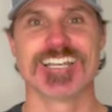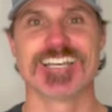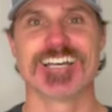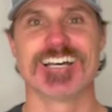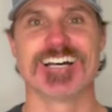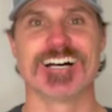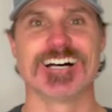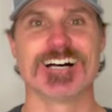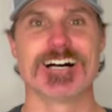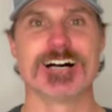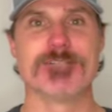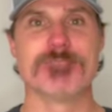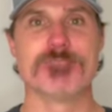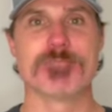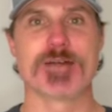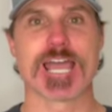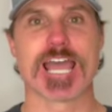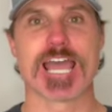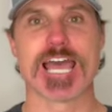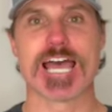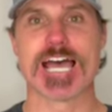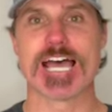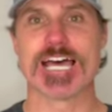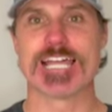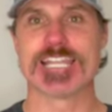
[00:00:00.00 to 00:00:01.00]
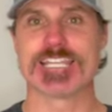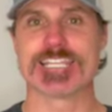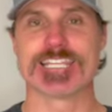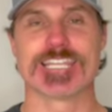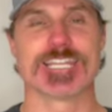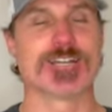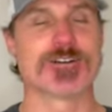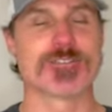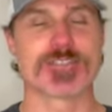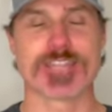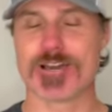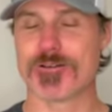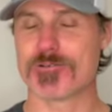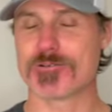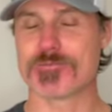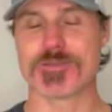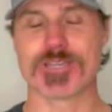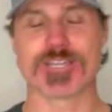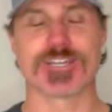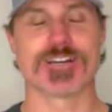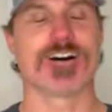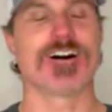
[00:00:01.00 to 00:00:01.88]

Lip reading: And that would be